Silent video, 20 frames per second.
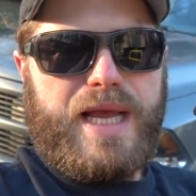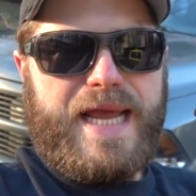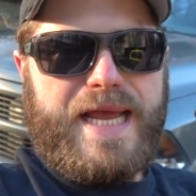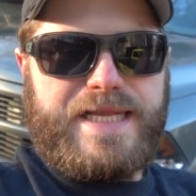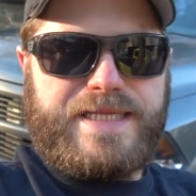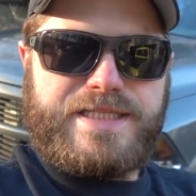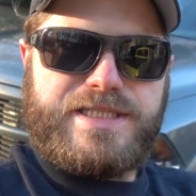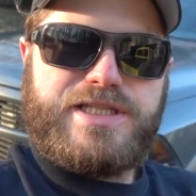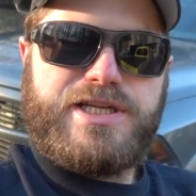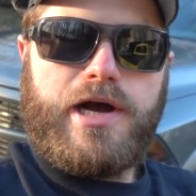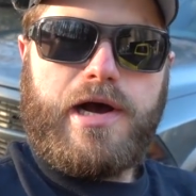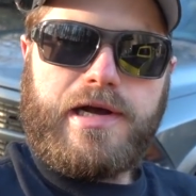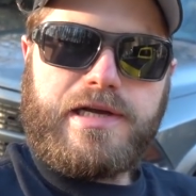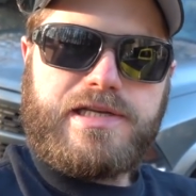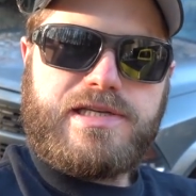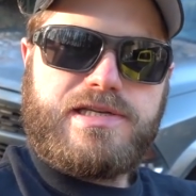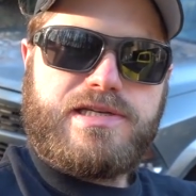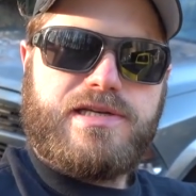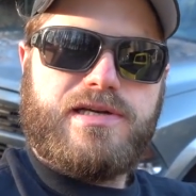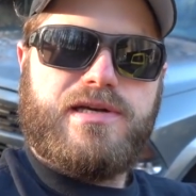it
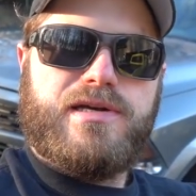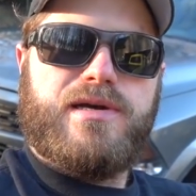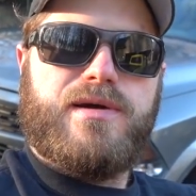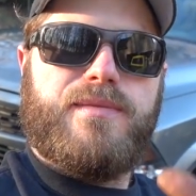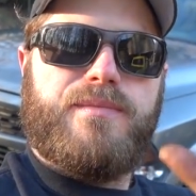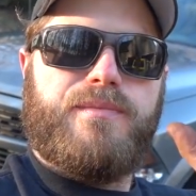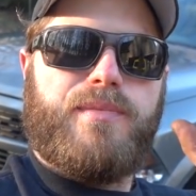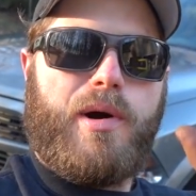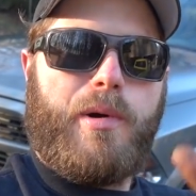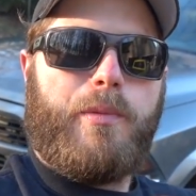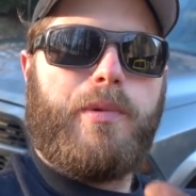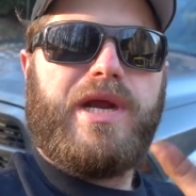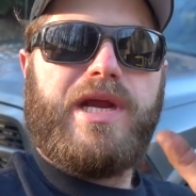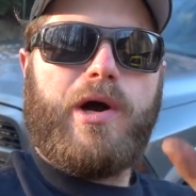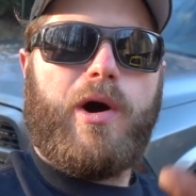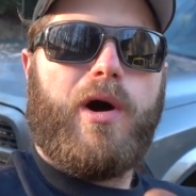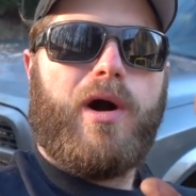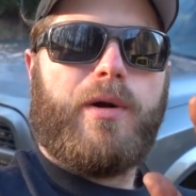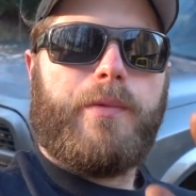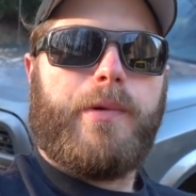sucks, but we
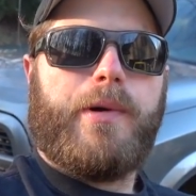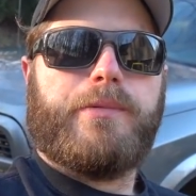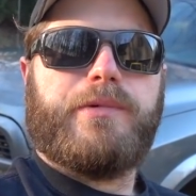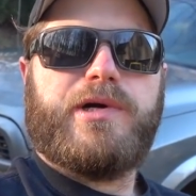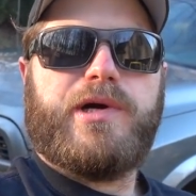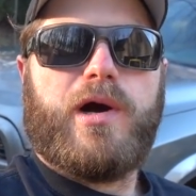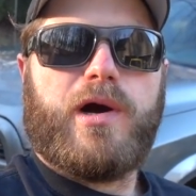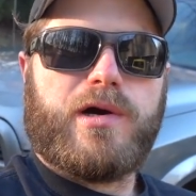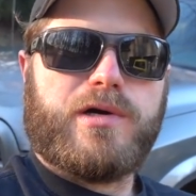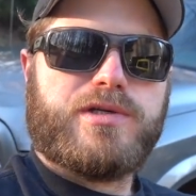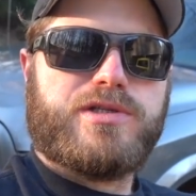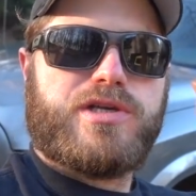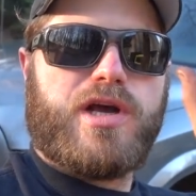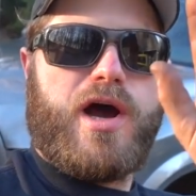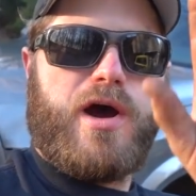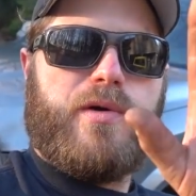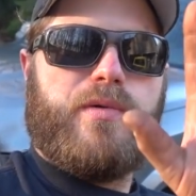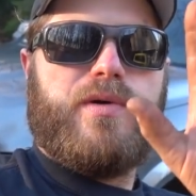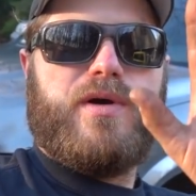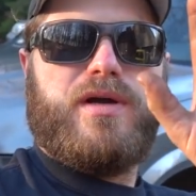are where we are.
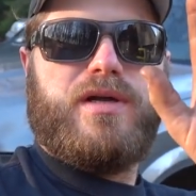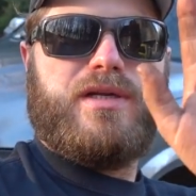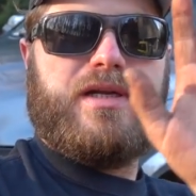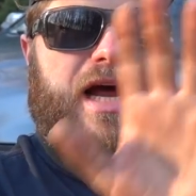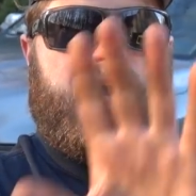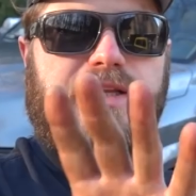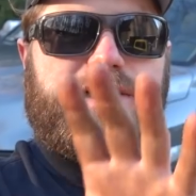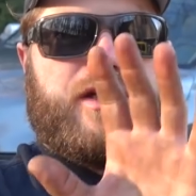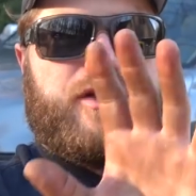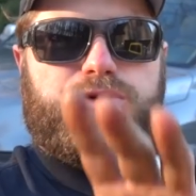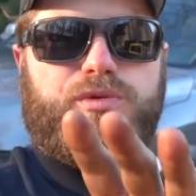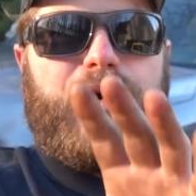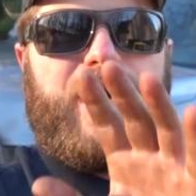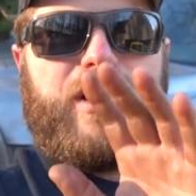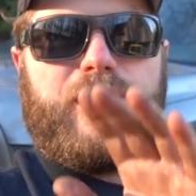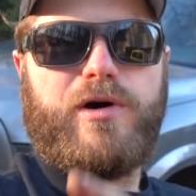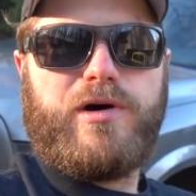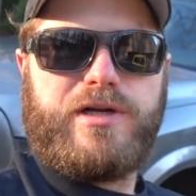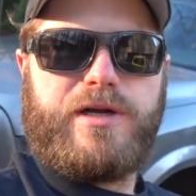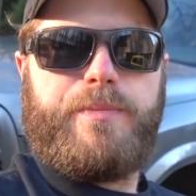So not to
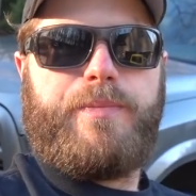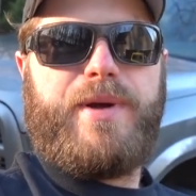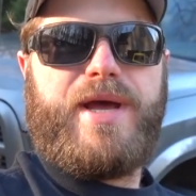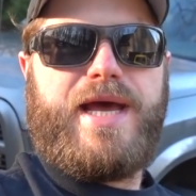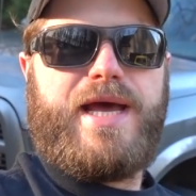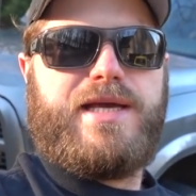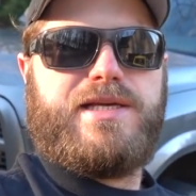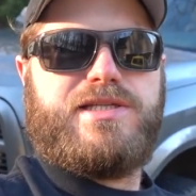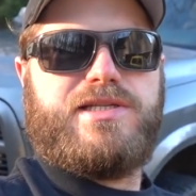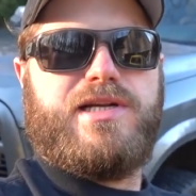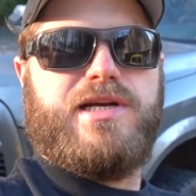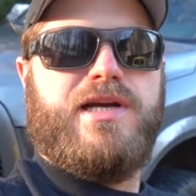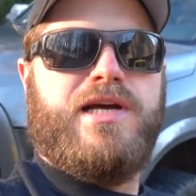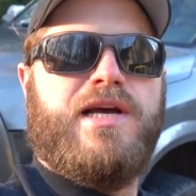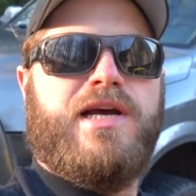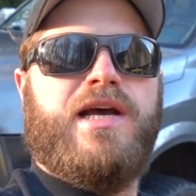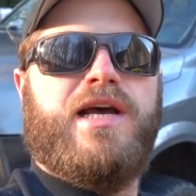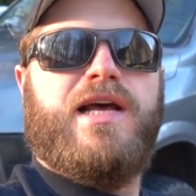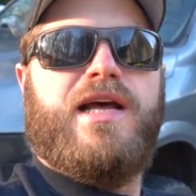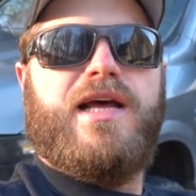dwell on the past,
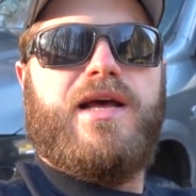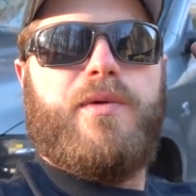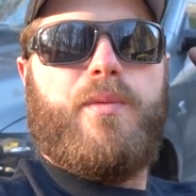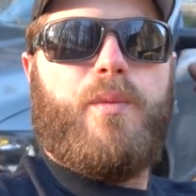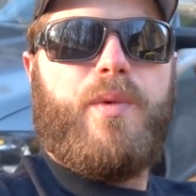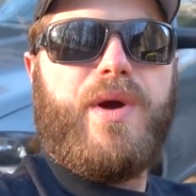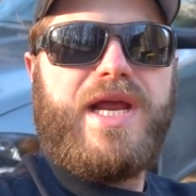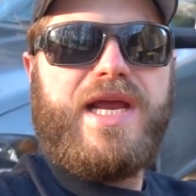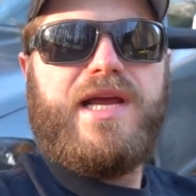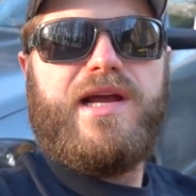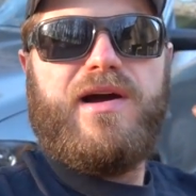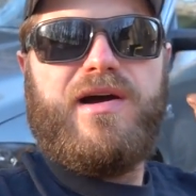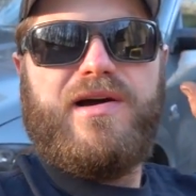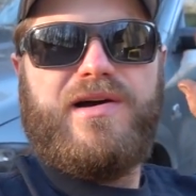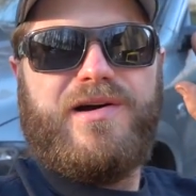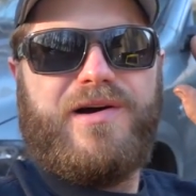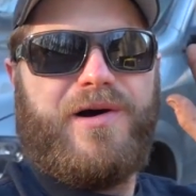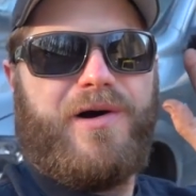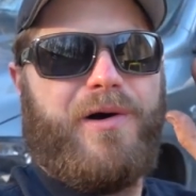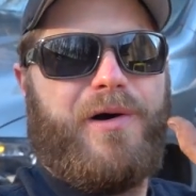we
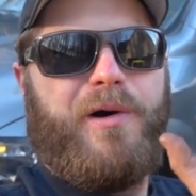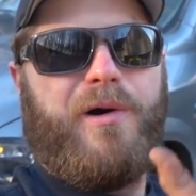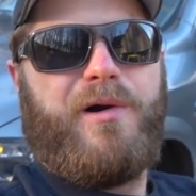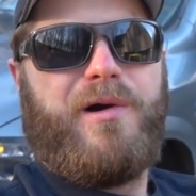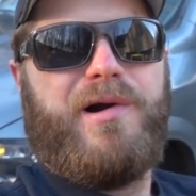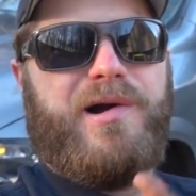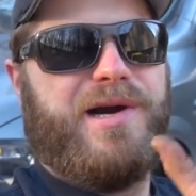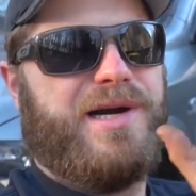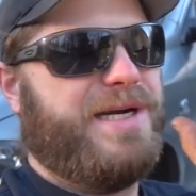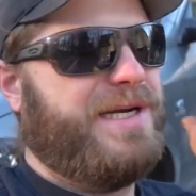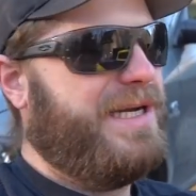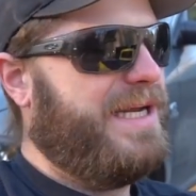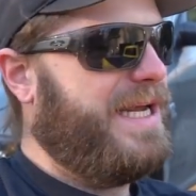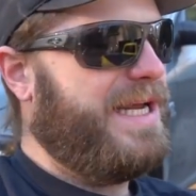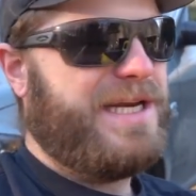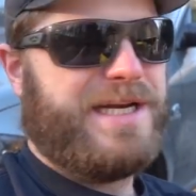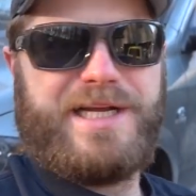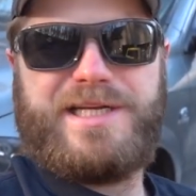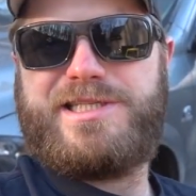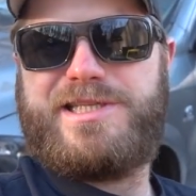are
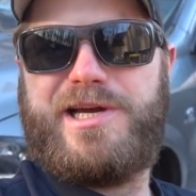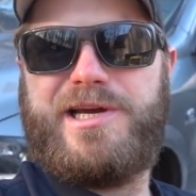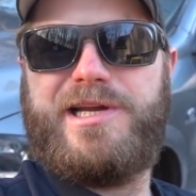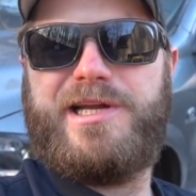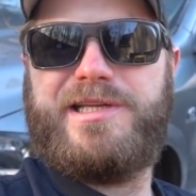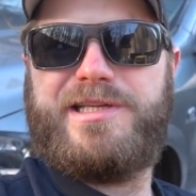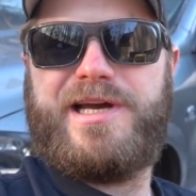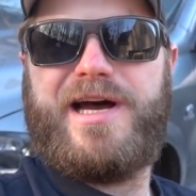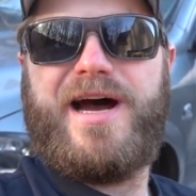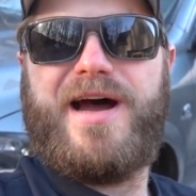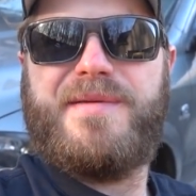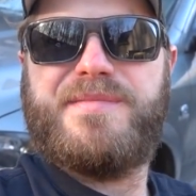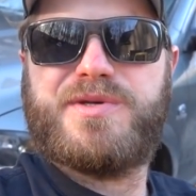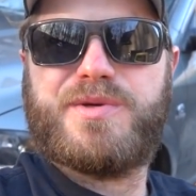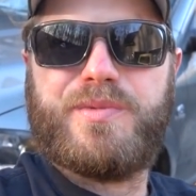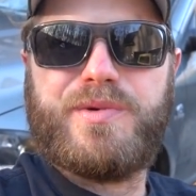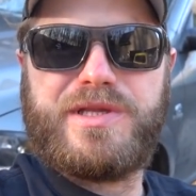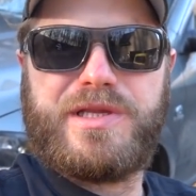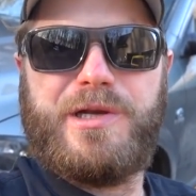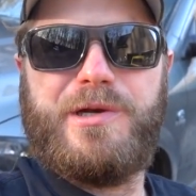in exciting
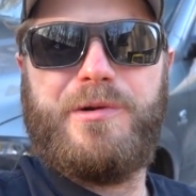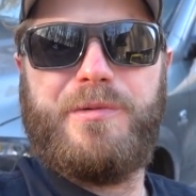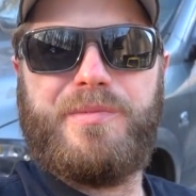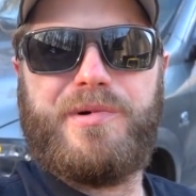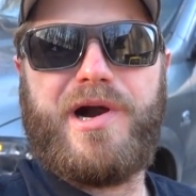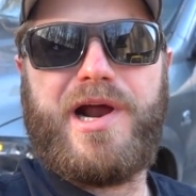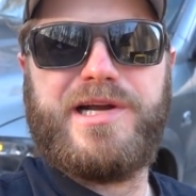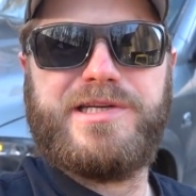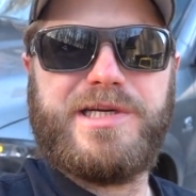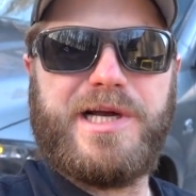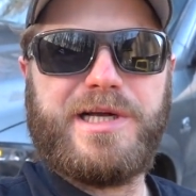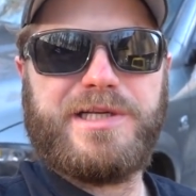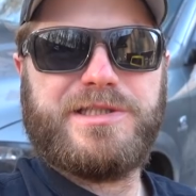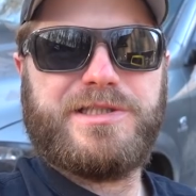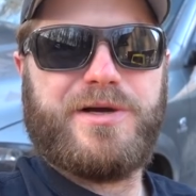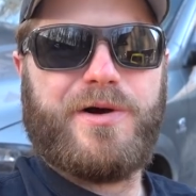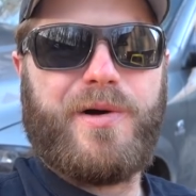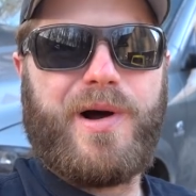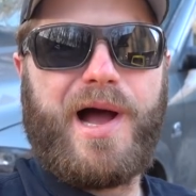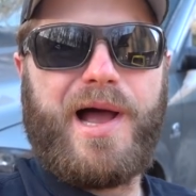times with the new project.
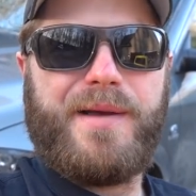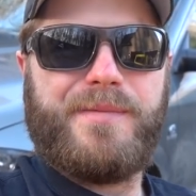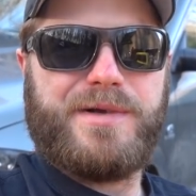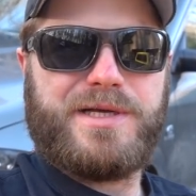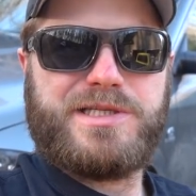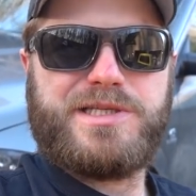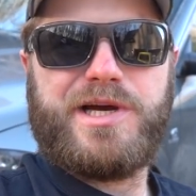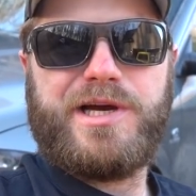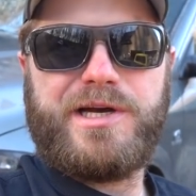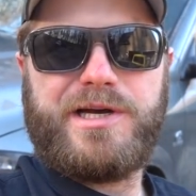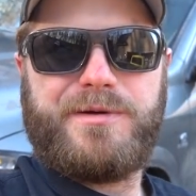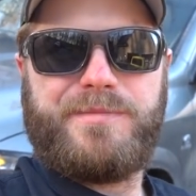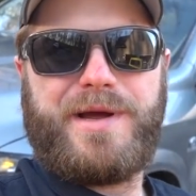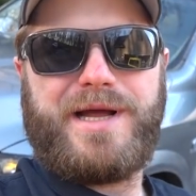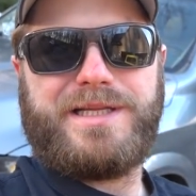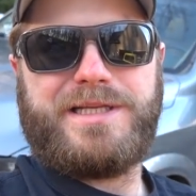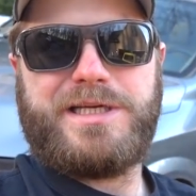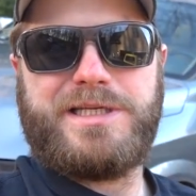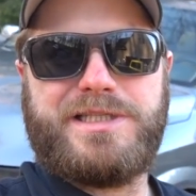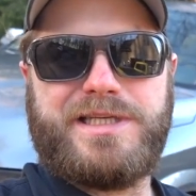So I am excited
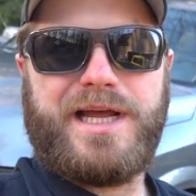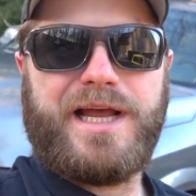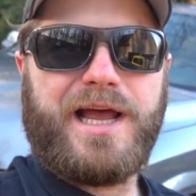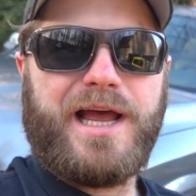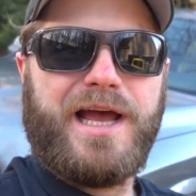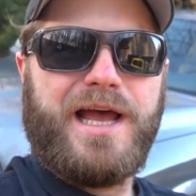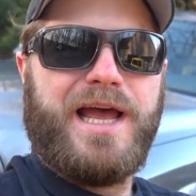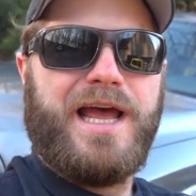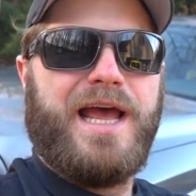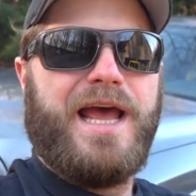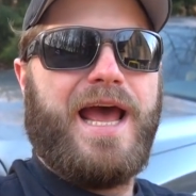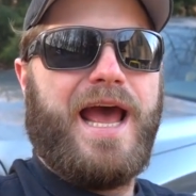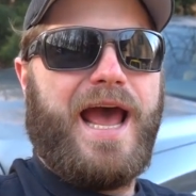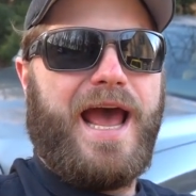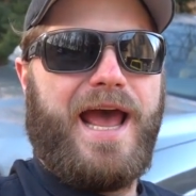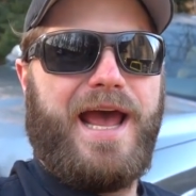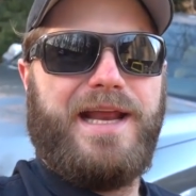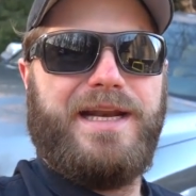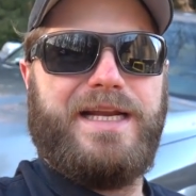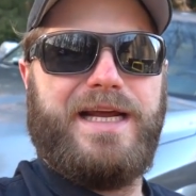about this thing
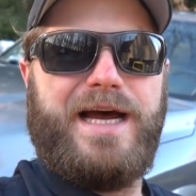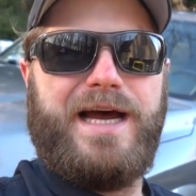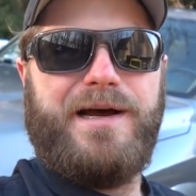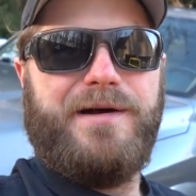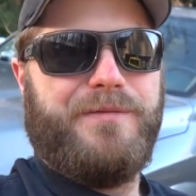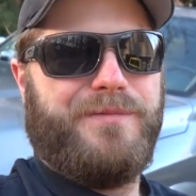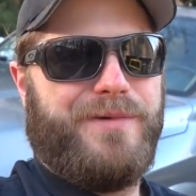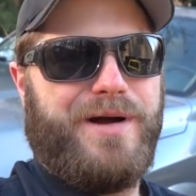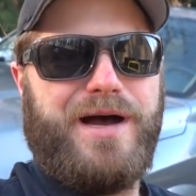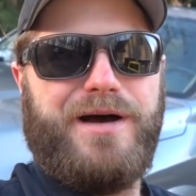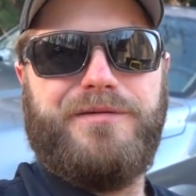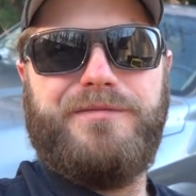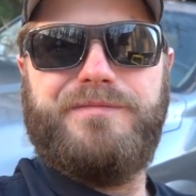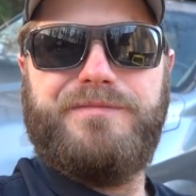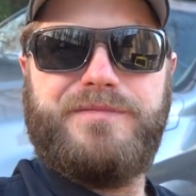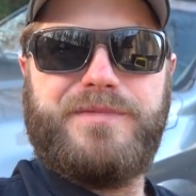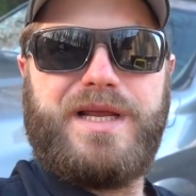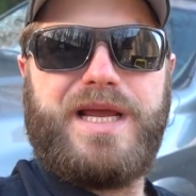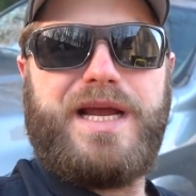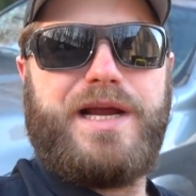and well,
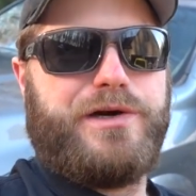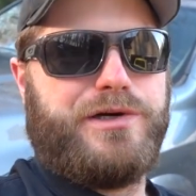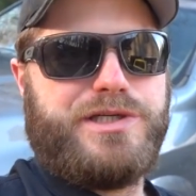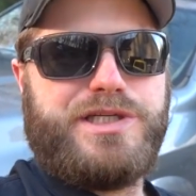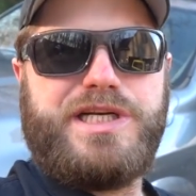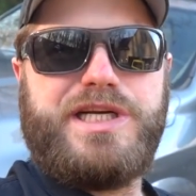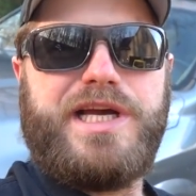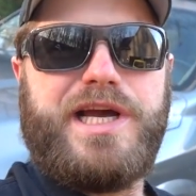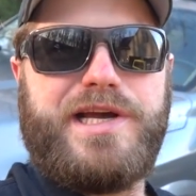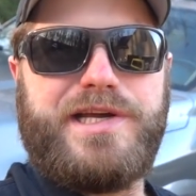here she